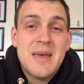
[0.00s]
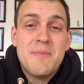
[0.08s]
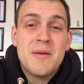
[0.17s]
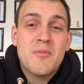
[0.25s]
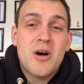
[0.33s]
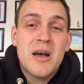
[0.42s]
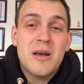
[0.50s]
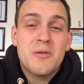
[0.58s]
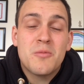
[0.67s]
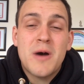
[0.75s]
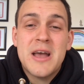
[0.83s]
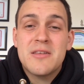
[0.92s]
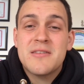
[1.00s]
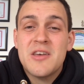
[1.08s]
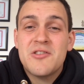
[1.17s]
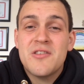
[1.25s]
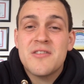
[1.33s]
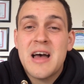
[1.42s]
keeping my weight
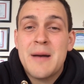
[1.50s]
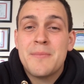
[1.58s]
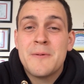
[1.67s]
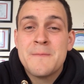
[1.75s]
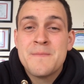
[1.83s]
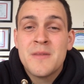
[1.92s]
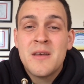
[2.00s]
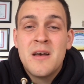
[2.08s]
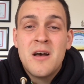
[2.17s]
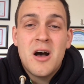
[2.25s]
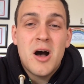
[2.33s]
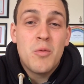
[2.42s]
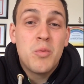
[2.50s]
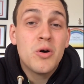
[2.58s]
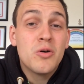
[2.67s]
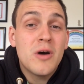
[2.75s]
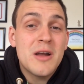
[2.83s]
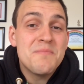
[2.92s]
sessions up. I
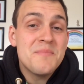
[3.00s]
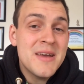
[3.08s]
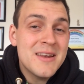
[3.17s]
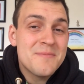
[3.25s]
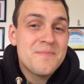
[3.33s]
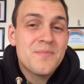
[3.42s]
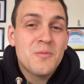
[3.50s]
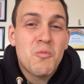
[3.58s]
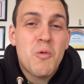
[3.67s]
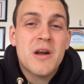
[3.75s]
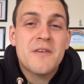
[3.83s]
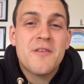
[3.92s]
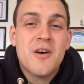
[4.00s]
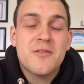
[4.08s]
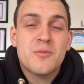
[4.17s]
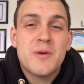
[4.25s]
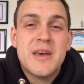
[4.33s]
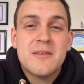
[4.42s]
will admit one of
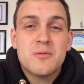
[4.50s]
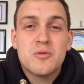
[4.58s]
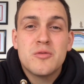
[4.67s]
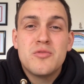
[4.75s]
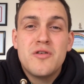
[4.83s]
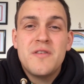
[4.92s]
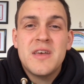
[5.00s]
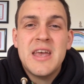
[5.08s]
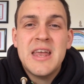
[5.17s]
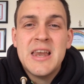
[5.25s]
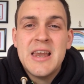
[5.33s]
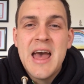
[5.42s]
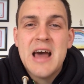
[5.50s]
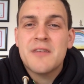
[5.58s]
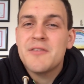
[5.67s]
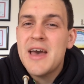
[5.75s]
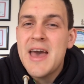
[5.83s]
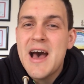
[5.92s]
those weeks we were moving in and out
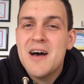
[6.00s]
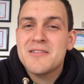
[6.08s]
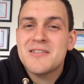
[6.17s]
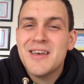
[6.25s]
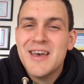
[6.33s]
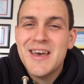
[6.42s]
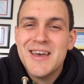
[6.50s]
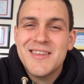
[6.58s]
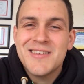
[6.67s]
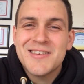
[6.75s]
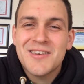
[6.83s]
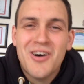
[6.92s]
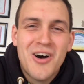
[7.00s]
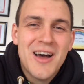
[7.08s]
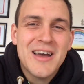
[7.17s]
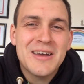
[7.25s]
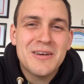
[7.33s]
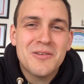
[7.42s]
of a house and
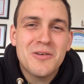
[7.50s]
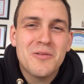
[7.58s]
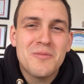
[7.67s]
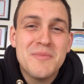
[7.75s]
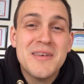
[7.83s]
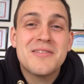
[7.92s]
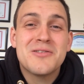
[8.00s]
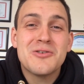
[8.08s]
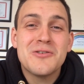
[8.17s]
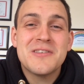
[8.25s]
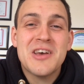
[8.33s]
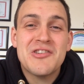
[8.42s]
I missed two